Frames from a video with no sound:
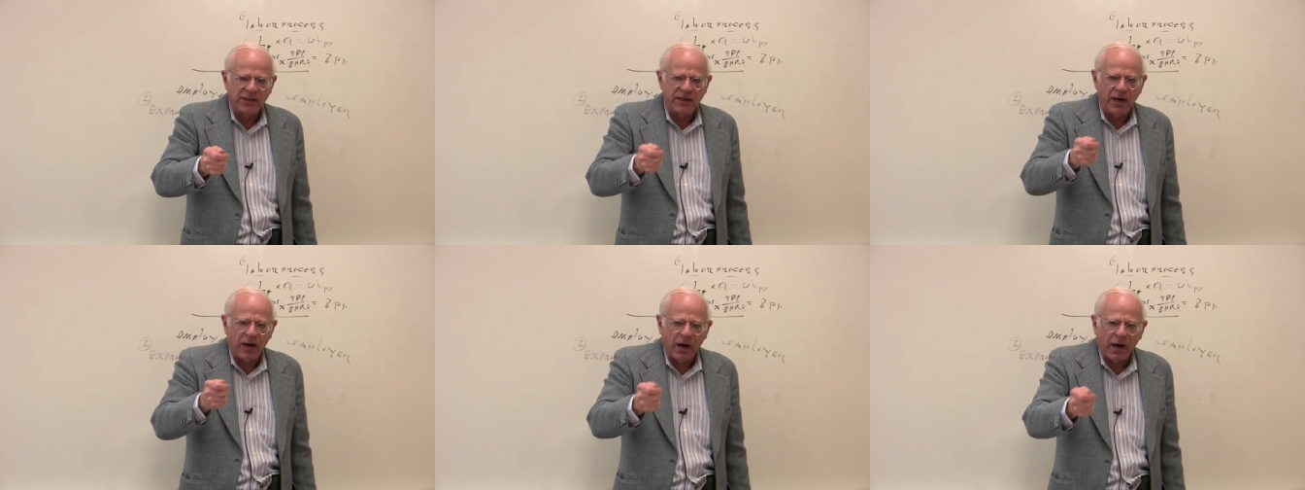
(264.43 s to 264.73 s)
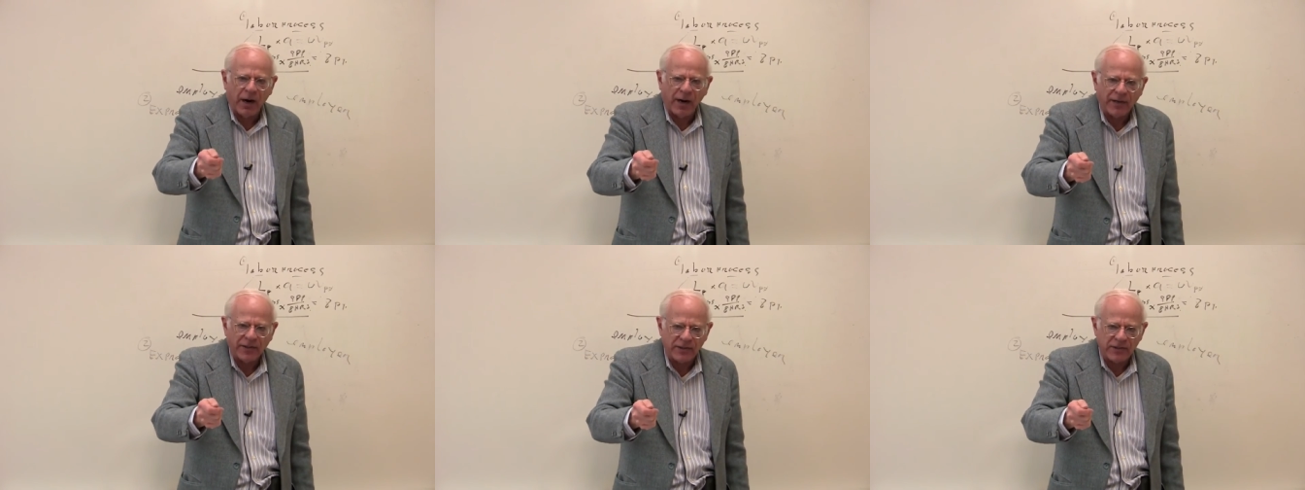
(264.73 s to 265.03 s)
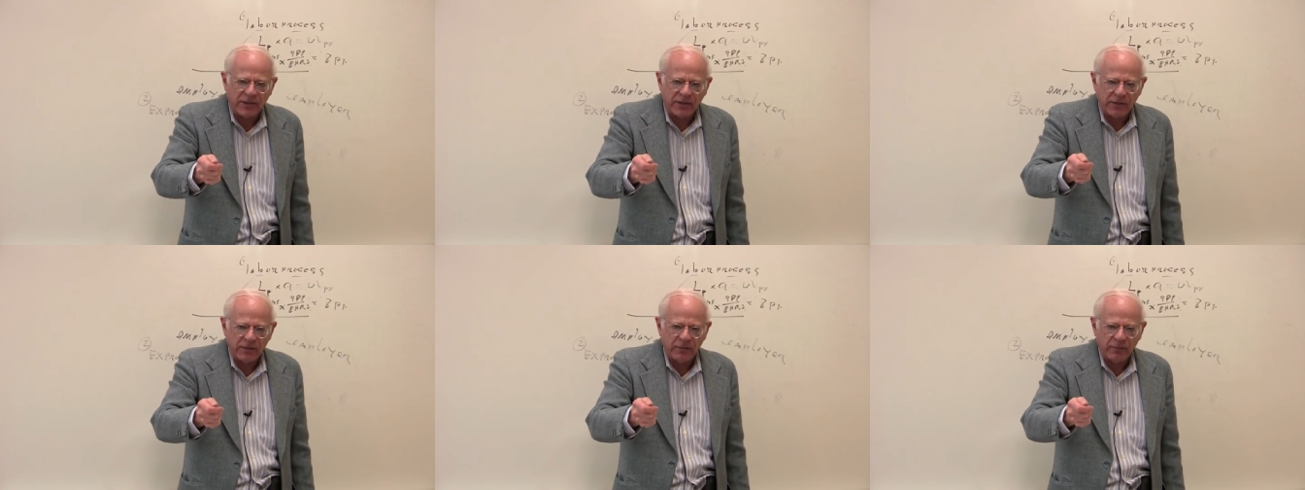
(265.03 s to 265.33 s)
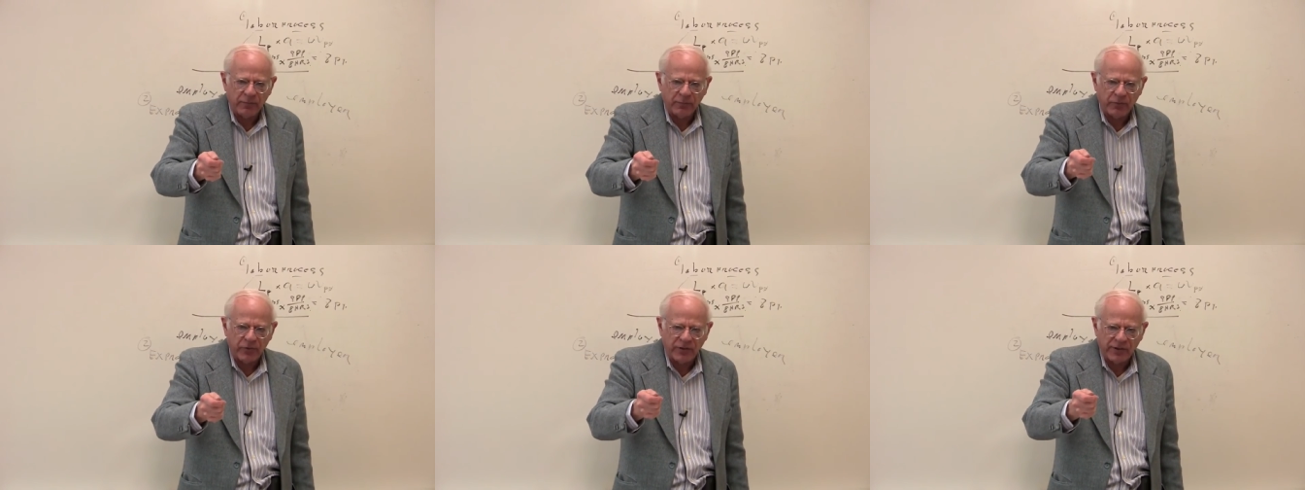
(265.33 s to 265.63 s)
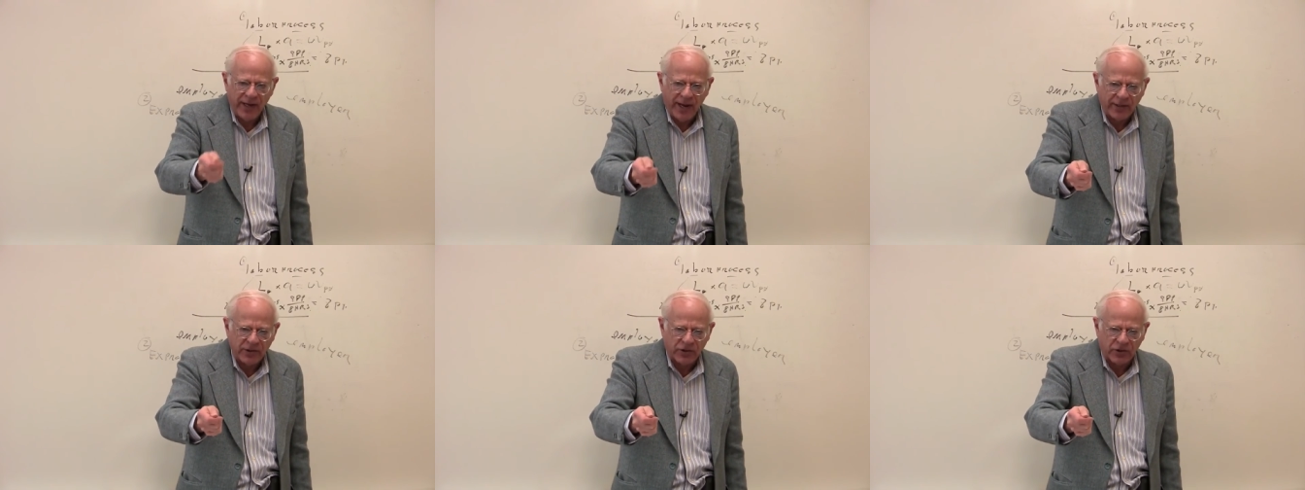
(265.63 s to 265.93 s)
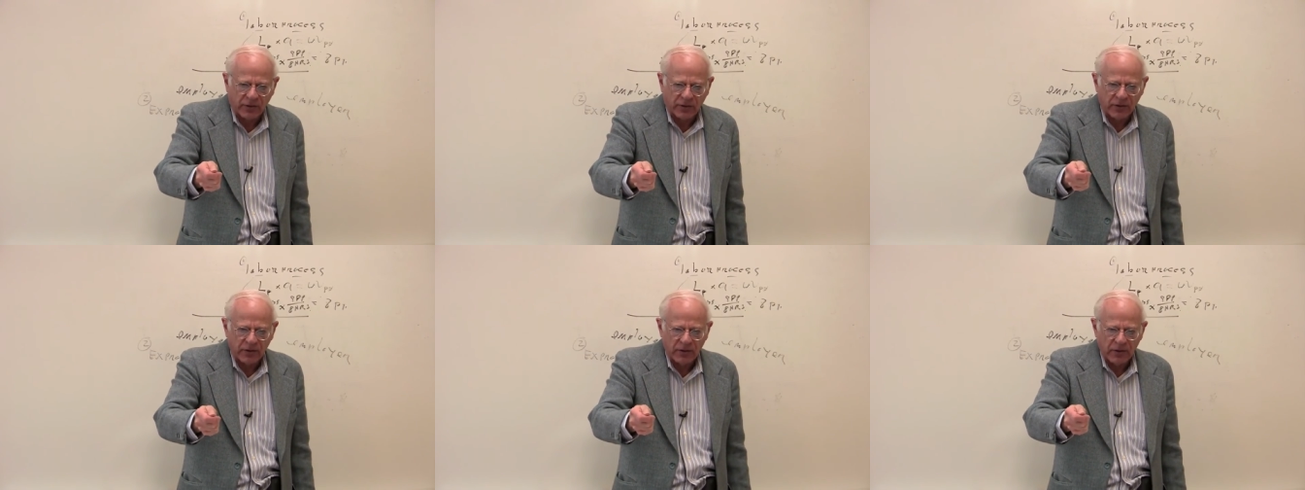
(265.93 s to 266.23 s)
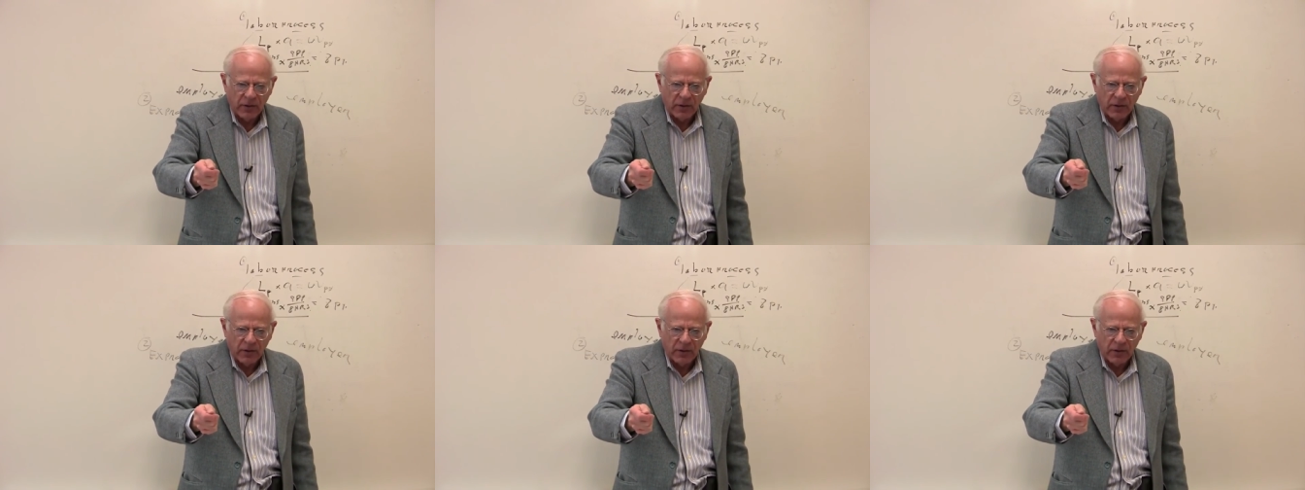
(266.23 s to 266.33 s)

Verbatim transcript: guards, protection,